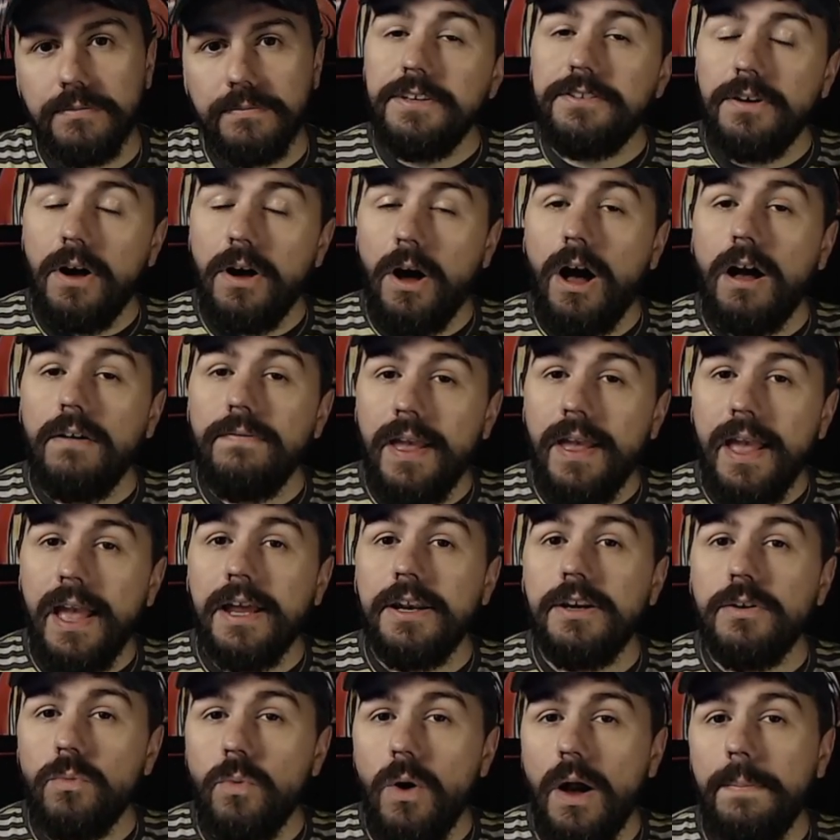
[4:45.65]
These
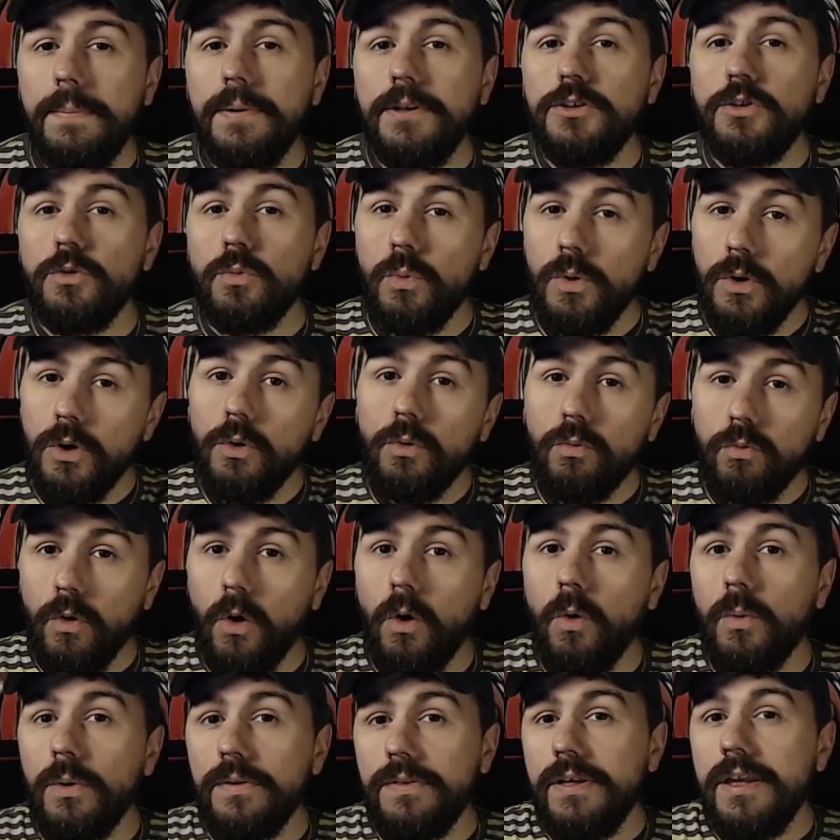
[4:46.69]
offhand weapons will
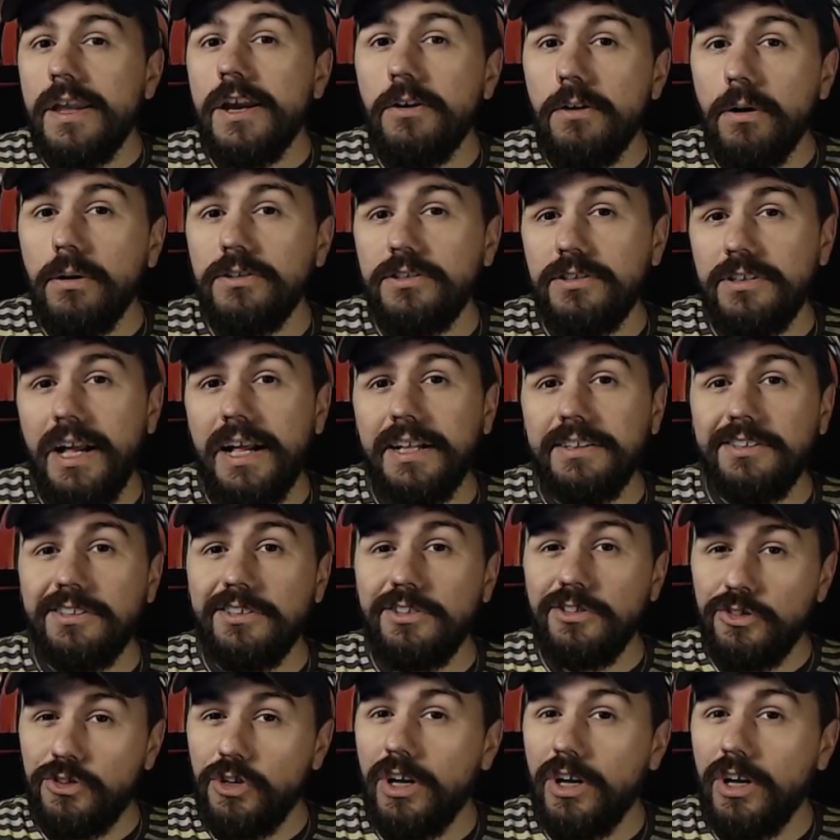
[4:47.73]
roll with hero stats